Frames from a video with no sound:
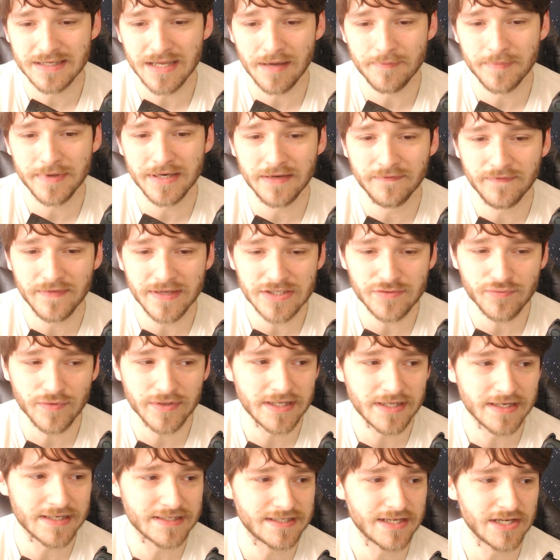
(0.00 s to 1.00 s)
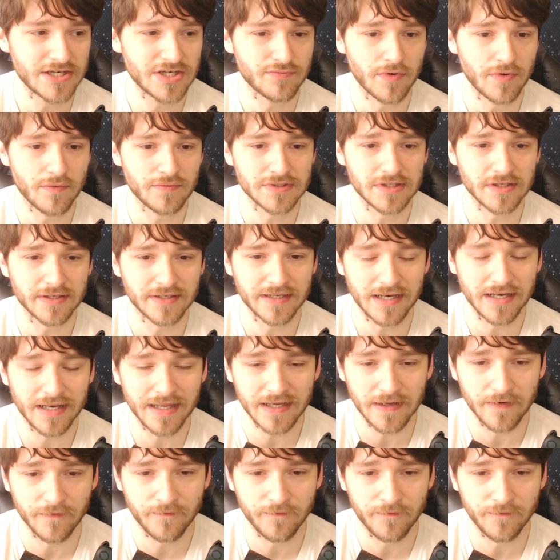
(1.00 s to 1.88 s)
I mean, if this went to decision, we was looking at like a